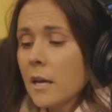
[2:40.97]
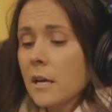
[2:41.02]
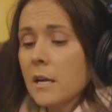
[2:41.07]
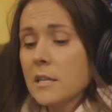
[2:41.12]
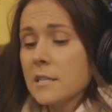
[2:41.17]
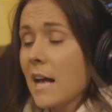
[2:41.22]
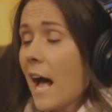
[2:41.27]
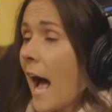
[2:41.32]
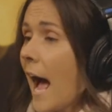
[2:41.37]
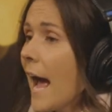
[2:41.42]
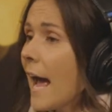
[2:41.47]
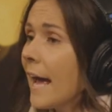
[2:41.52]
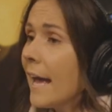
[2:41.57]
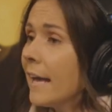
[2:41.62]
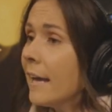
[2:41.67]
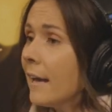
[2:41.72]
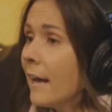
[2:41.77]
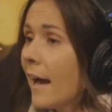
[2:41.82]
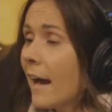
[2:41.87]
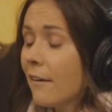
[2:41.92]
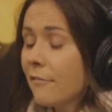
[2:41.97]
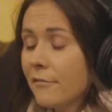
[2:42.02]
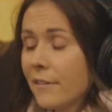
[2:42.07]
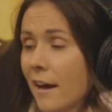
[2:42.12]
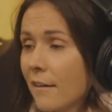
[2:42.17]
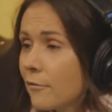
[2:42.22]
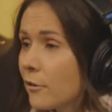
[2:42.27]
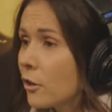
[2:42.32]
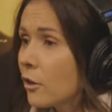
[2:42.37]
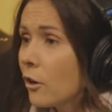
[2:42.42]
Because I have
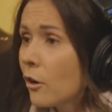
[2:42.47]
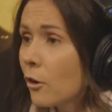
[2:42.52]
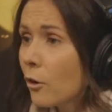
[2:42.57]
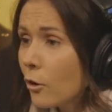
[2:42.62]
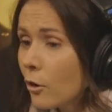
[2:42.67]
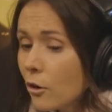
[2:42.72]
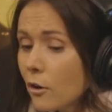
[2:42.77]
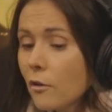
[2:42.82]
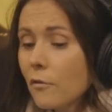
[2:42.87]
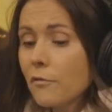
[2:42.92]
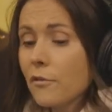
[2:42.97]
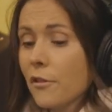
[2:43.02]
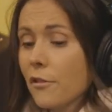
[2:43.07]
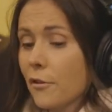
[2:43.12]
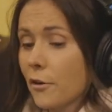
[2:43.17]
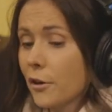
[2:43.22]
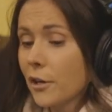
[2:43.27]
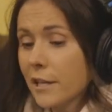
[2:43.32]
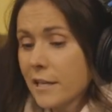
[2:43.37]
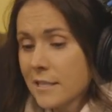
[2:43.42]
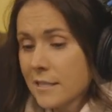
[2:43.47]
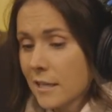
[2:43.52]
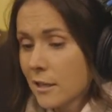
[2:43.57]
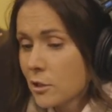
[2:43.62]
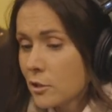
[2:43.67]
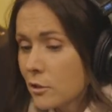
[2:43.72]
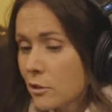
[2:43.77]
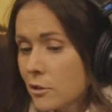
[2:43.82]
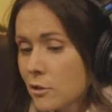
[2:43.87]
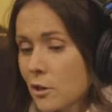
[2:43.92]
never heard of the
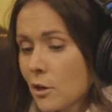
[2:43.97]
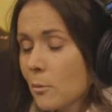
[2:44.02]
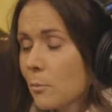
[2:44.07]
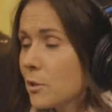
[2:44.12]
36ers,